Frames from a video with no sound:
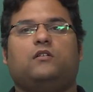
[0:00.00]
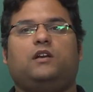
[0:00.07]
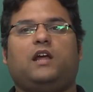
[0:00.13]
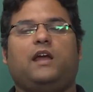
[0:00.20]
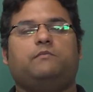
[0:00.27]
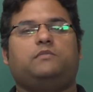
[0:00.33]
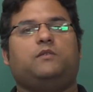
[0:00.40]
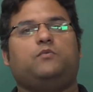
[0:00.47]

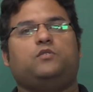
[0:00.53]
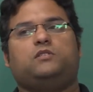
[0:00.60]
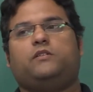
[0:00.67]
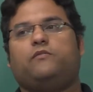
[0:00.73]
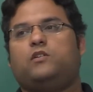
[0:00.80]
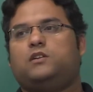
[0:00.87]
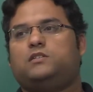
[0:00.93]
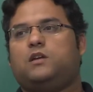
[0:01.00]
time, suppose say
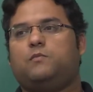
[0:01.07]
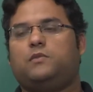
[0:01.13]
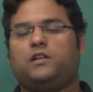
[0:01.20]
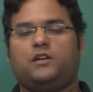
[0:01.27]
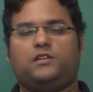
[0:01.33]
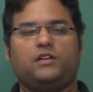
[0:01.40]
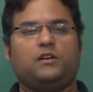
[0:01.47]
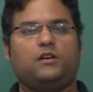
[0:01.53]
for example there
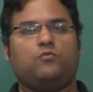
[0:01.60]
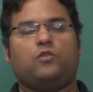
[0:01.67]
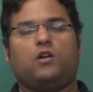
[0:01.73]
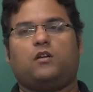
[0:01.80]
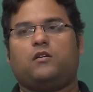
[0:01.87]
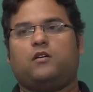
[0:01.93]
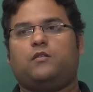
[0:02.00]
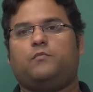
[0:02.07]
are children who
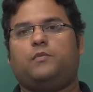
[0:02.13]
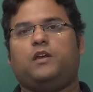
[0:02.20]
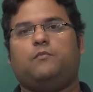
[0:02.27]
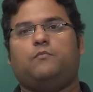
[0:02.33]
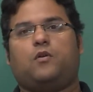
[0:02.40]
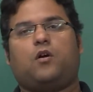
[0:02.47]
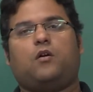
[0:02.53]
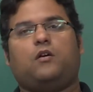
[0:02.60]
are
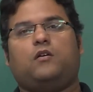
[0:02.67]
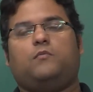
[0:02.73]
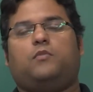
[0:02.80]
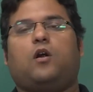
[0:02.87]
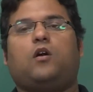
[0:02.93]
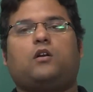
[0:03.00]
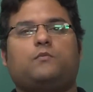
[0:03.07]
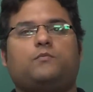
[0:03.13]
being
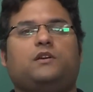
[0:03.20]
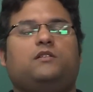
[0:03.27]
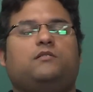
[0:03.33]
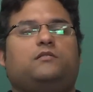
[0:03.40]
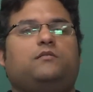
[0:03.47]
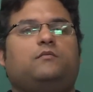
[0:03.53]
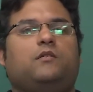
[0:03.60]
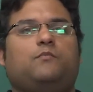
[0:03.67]
brought up
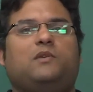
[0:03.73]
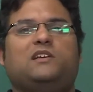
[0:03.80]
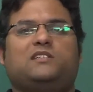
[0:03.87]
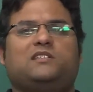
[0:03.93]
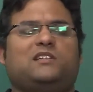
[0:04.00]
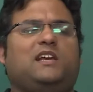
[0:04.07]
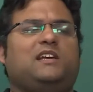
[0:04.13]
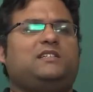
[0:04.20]
in
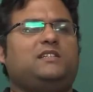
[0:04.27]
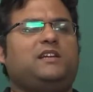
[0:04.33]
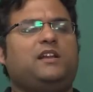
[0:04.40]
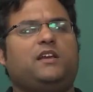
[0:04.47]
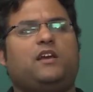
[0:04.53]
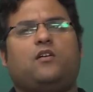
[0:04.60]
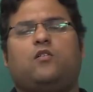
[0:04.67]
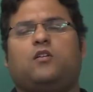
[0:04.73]
places like
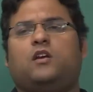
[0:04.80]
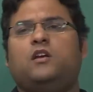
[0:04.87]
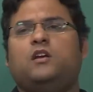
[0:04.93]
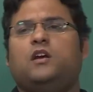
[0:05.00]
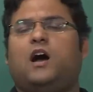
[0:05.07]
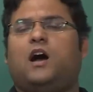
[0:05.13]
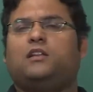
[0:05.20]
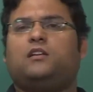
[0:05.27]
Syria or
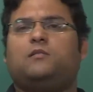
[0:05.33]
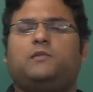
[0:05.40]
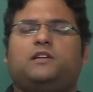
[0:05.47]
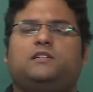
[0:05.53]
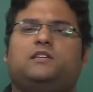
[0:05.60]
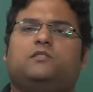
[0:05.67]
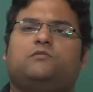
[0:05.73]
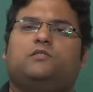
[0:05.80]
other
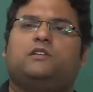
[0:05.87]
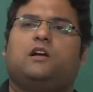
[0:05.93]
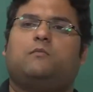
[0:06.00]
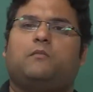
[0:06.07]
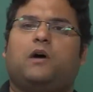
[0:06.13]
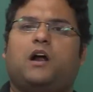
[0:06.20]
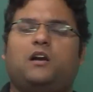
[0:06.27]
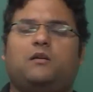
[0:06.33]
places which are
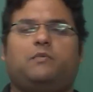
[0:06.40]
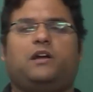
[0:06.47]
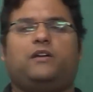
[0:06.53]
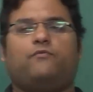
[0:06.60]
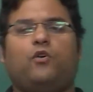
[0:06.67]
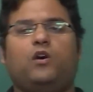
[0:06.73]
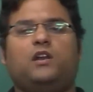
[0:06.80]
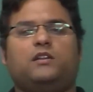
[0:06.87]
marred by
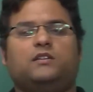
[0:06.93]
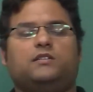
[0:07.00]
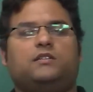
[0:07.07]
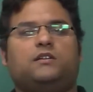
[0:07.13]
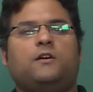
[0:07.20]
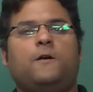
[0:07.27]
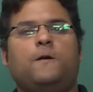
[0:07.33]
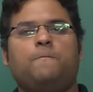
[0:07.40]

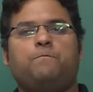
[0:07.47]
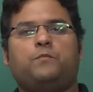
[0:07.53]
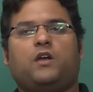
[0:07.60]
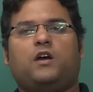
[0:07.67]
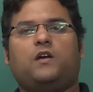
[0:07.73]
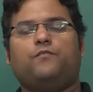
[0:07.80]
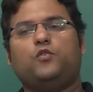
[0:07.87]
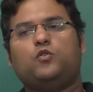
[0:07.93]
violence.
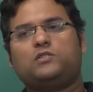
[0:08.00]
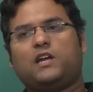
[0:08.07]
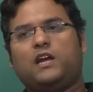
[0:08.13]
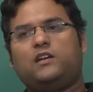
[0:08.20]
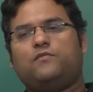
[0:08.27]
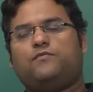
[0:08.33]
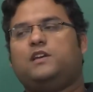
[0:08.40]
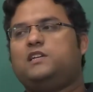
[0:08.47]
Those
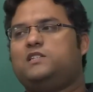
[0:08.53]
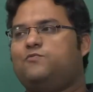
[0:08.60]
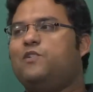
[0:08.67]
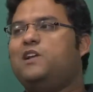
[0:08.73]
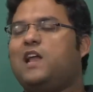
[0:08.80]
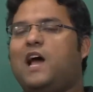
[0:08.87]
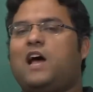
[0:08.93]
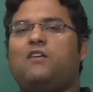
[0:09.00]
kind of things
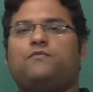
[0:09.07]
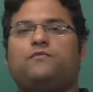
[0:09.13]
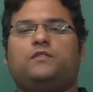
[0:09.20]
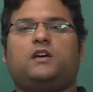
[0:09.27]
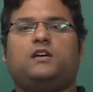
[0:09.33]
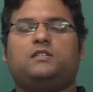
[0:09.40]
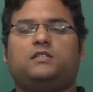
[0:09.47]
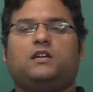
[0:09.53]
will have
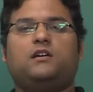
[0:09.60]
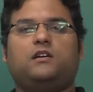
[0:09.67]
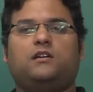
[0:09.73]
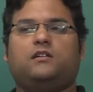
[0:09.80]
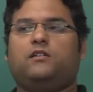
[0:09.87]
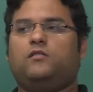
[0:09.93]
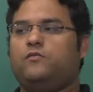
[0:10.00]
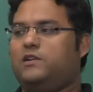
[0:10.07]

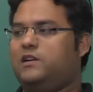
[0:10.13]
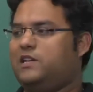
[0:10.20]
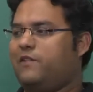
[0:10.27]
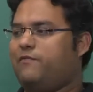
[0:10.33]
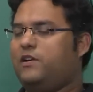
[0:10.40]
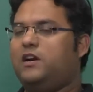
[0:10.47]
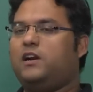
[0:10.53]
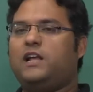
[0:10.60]
will
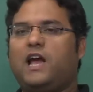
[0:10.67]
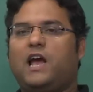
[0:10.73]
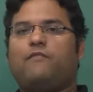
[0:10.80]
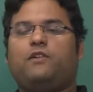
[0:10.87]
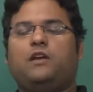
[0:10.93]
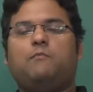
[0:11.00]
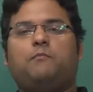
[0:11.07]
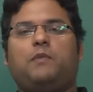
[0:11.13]
definitely
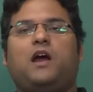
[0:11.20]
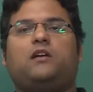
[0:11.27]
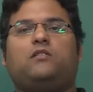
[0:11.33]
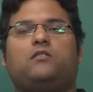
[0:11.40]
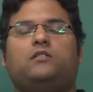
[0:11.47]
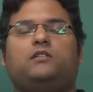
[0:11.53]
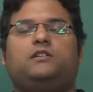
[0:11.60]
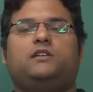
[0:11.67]
have impact
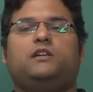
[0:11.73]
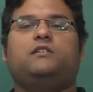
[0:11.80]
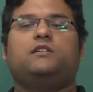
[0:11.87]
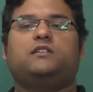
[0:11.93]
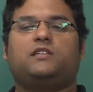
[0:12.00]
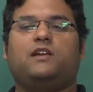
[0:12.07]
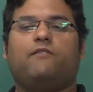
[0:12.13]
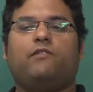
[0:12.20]
on the
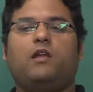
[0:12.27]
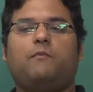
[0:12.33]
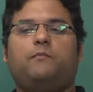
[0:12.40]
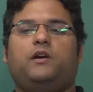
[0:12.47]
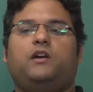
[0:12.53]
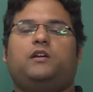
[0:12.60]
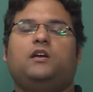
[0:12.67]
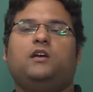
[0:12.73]
children's
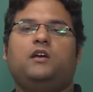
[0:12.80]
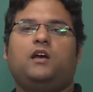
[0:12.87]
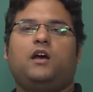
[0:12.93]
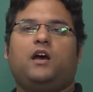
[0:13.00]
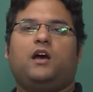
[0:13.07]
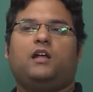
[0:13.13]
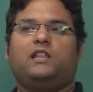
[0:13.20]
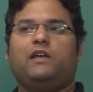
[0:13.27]
development.
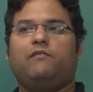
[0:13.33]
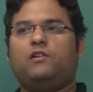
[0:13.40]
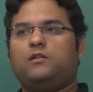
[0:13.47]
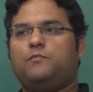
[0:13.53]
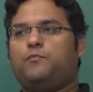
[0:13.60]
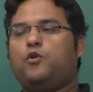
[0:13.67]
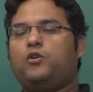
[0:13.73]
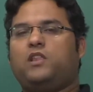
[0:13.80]
They
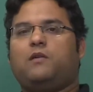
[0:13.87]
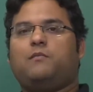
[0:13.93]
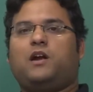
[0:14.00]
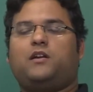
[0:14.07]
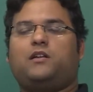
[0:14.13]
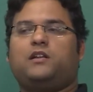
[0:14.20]
will put them at